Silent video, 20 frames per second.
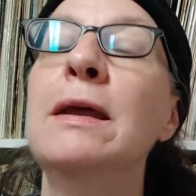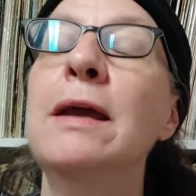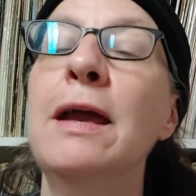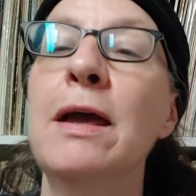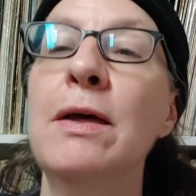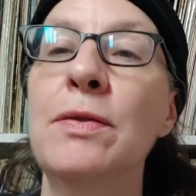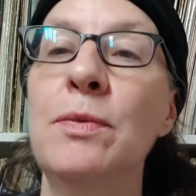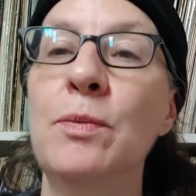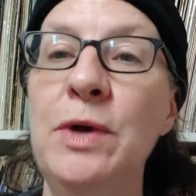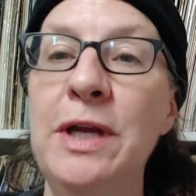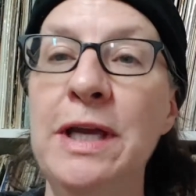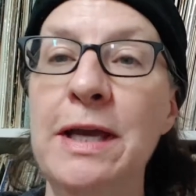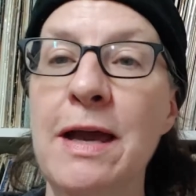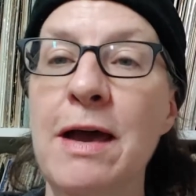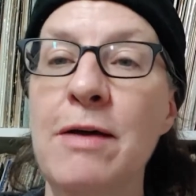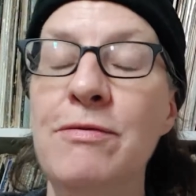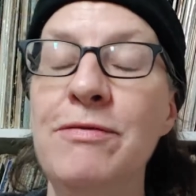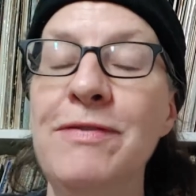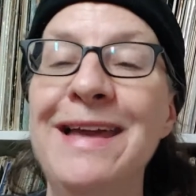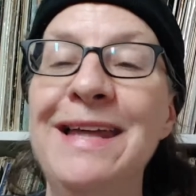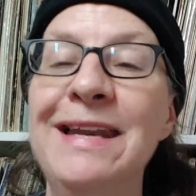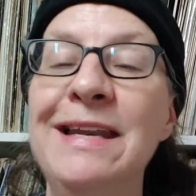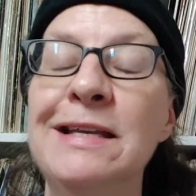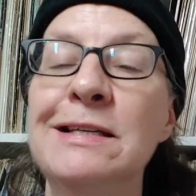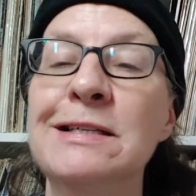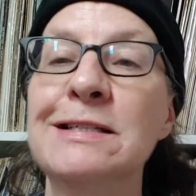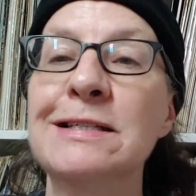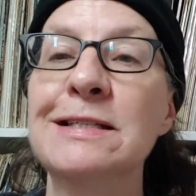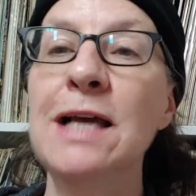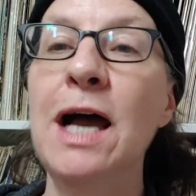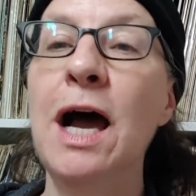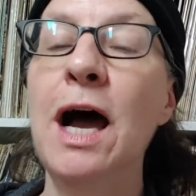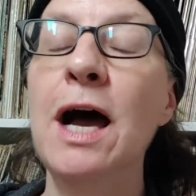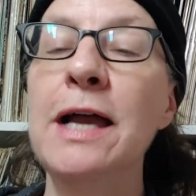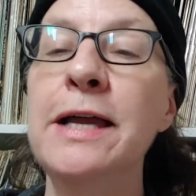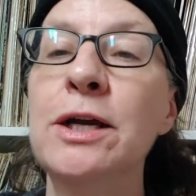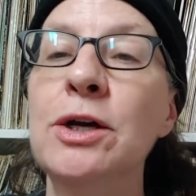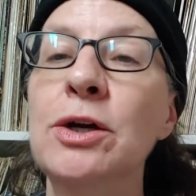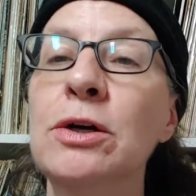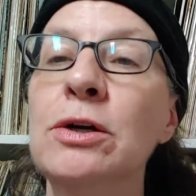and we have an
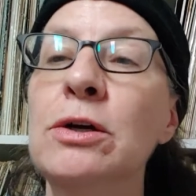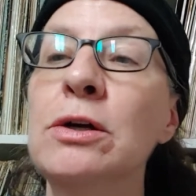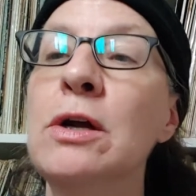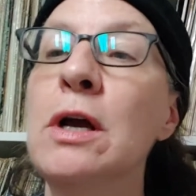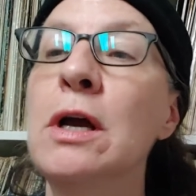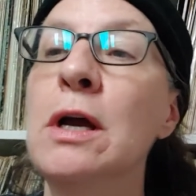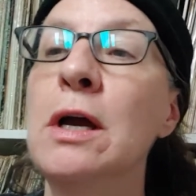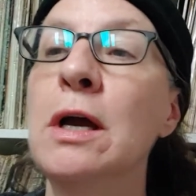entire